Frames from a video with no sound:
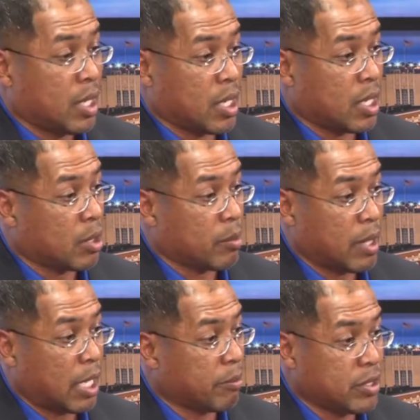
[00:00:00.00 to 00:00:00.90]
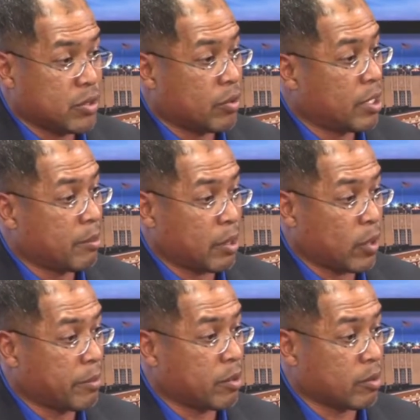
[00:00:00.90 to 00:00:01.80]
Um, I'll mentor them. I'll
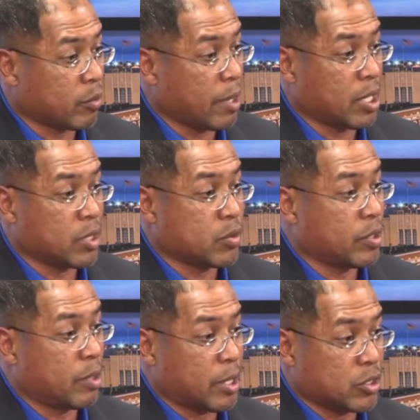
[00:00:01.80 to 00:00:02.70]
grab grab lunch with them.